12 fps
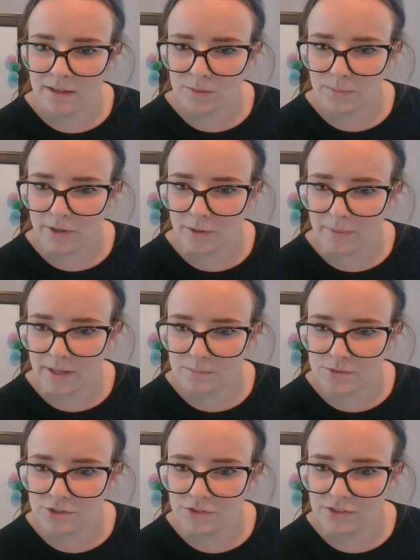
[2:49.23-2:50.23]
Where are we
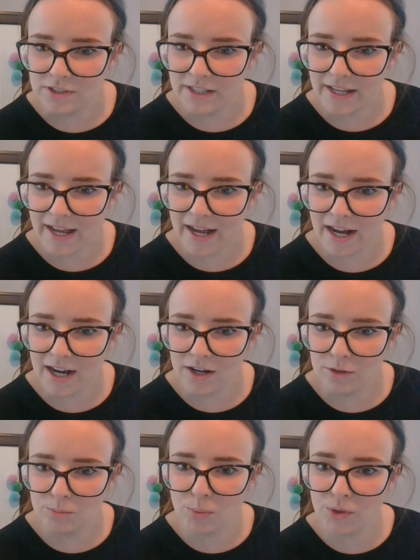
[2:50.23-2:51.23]
up to
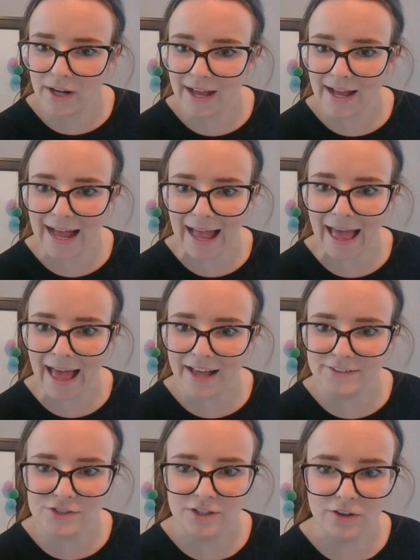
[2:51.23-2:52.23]
now? Put a
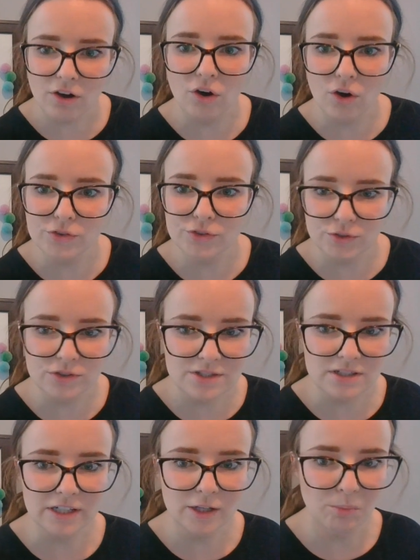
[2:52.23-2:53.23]
hat on your
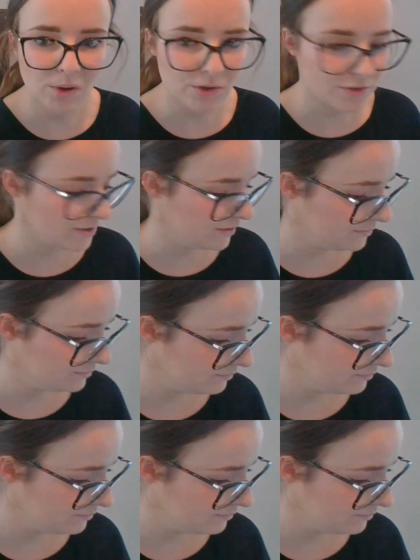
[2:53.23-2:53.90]
stick person.